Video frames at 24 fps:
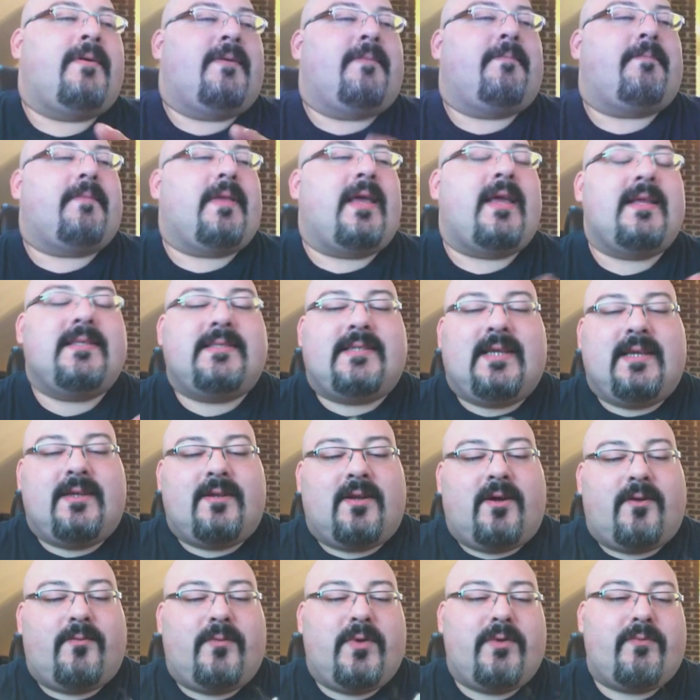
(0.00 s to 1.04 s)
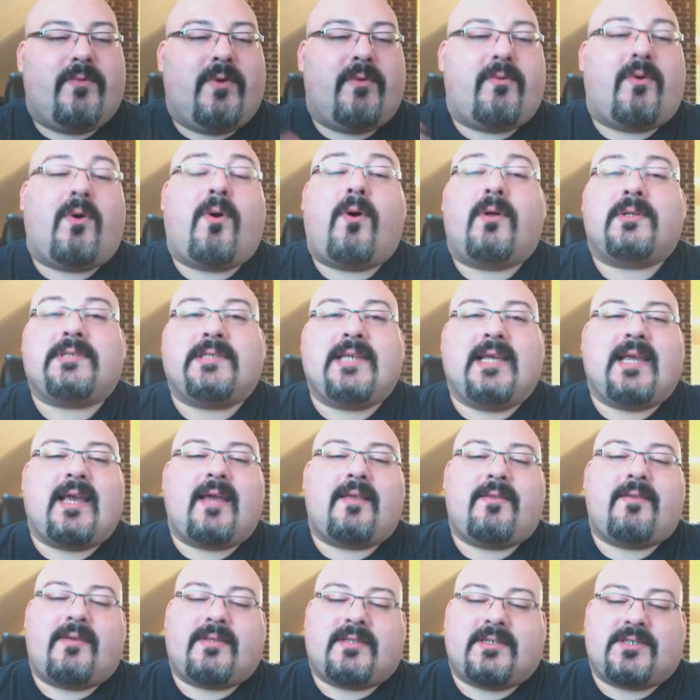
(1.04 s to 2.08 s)
and Dino, we were all
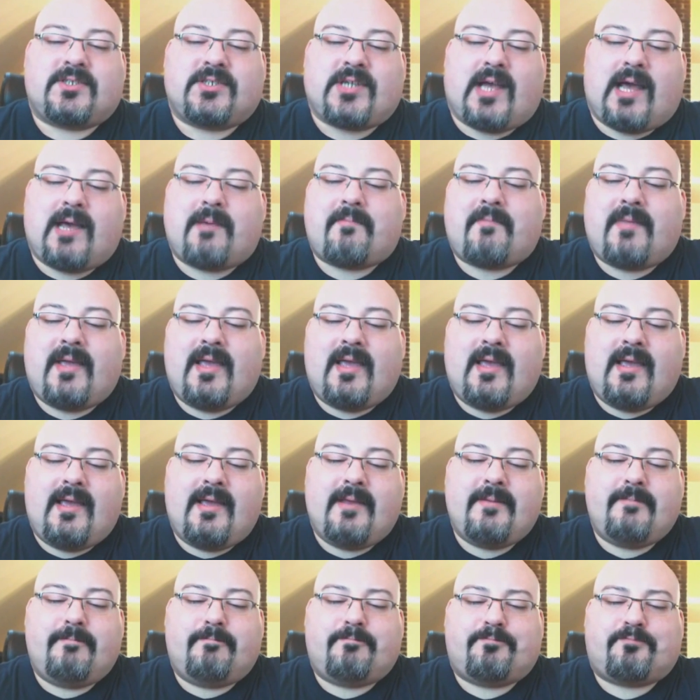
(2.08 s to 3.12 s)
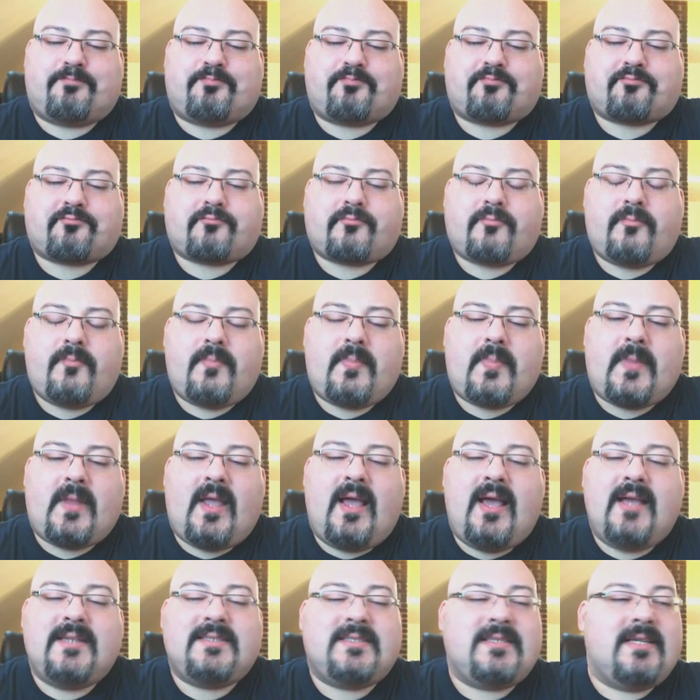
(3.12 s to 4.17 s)
together at the shop, and
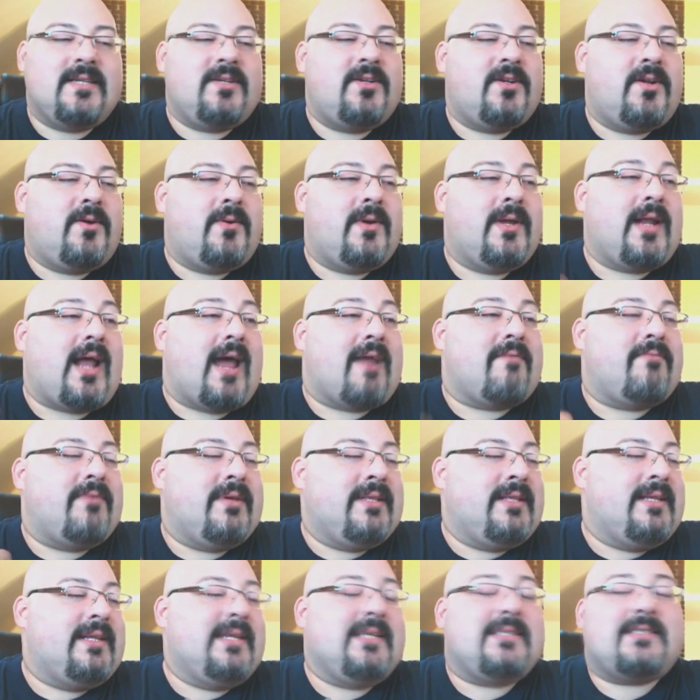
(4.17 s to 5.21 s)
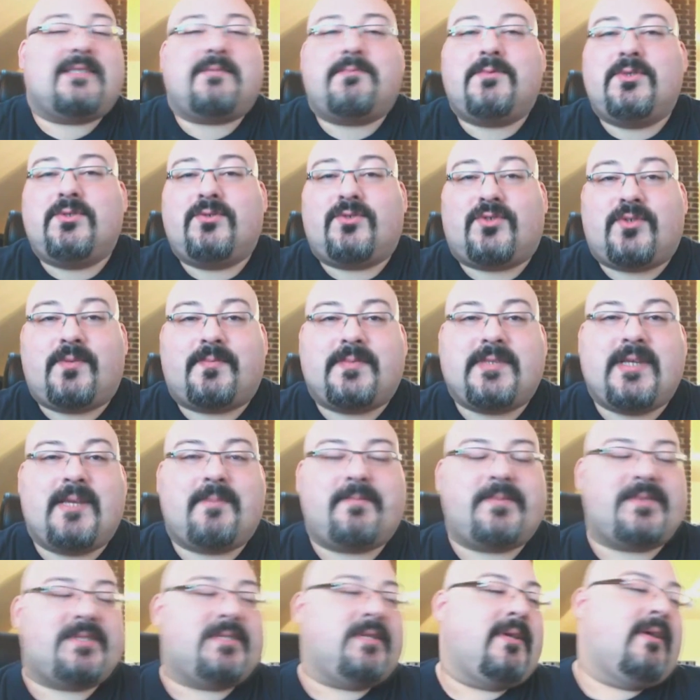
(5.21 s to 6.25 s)
I said, you know what, I really need some new drip
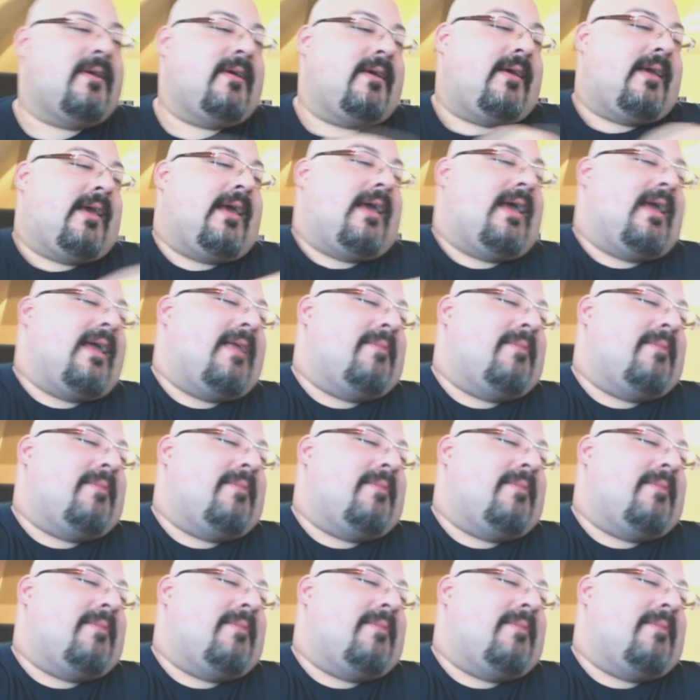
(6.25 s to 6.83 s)
tips. And